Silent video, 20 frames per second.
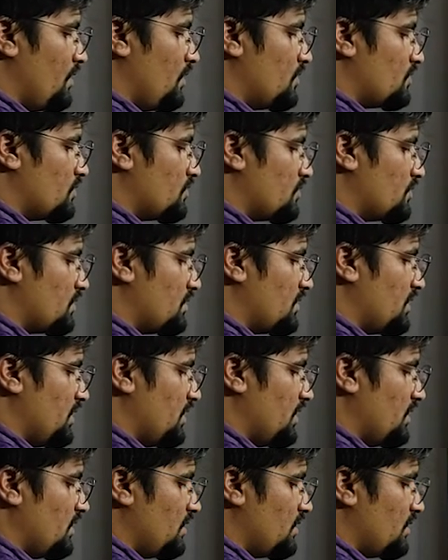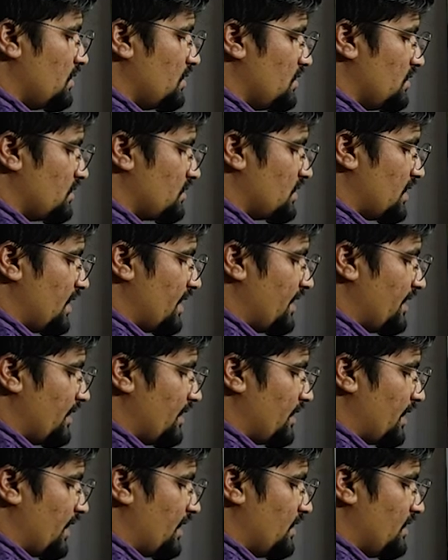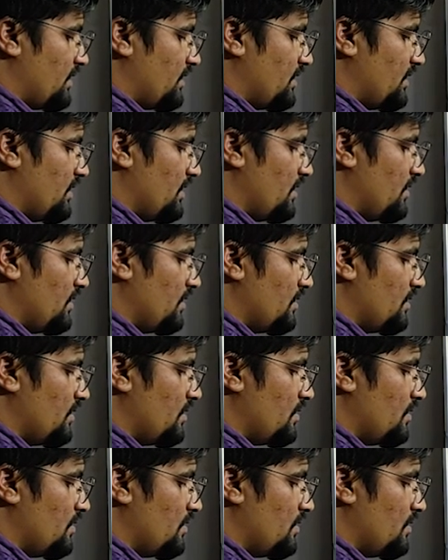So T sine 90